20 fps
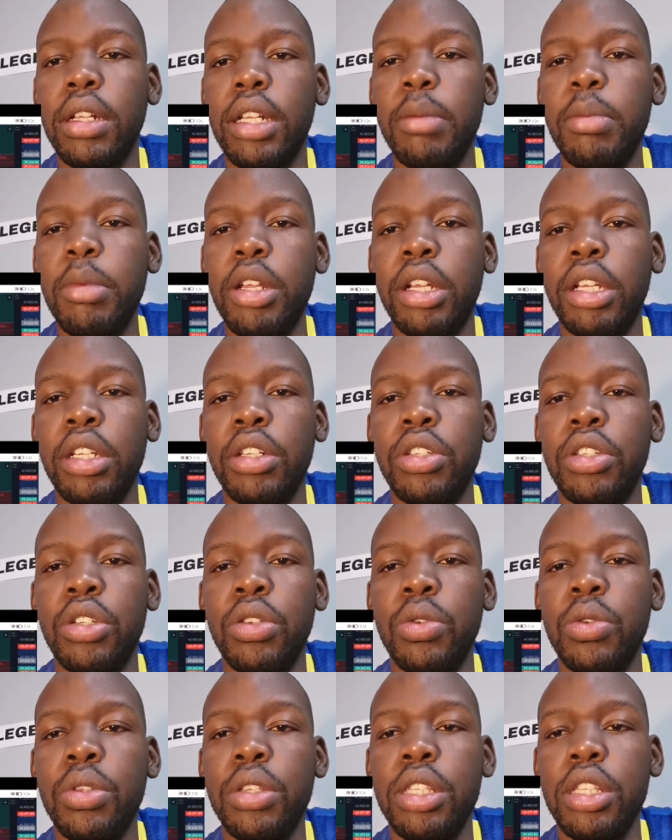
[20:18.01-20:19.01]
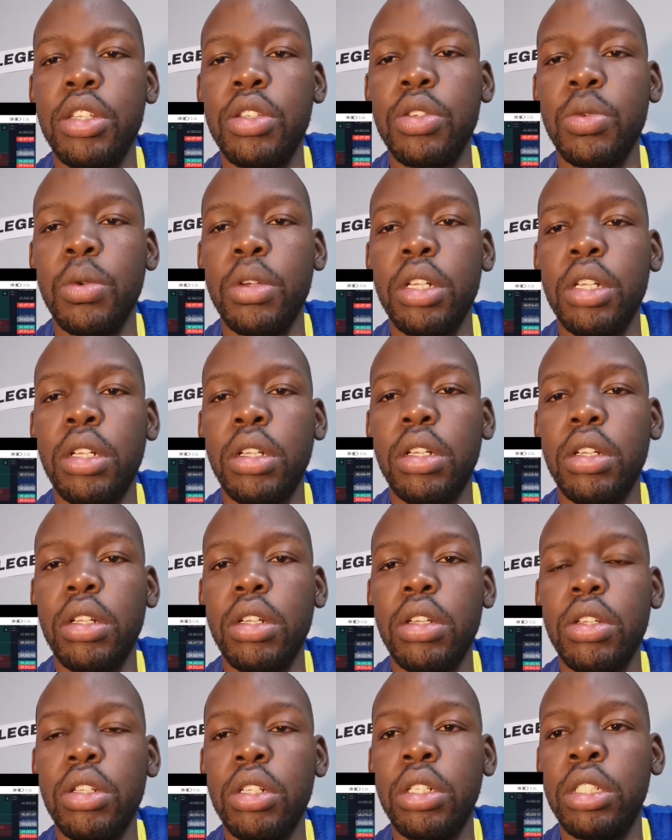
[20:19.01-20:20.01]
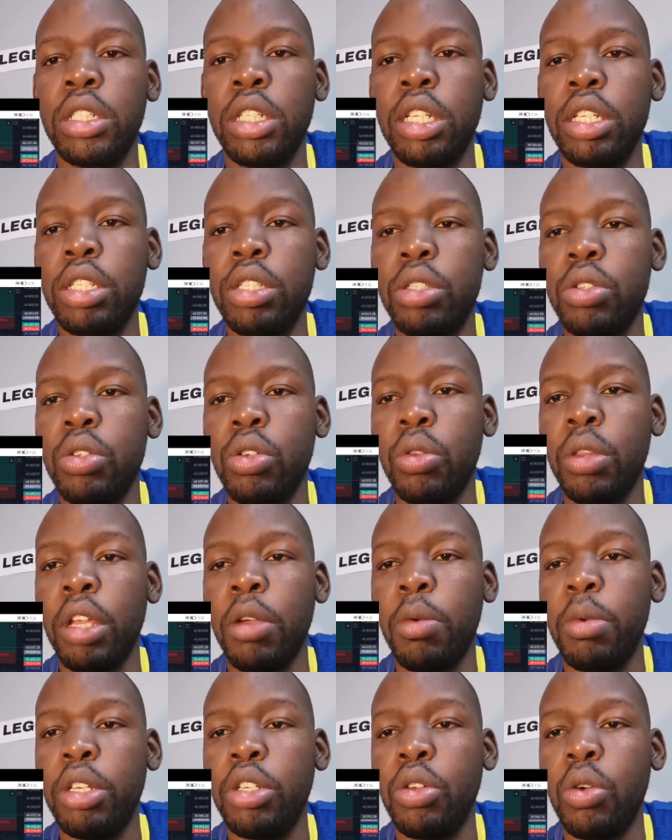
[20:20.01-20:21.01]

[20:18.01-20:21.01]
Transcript: Let me reduce this one, just so that we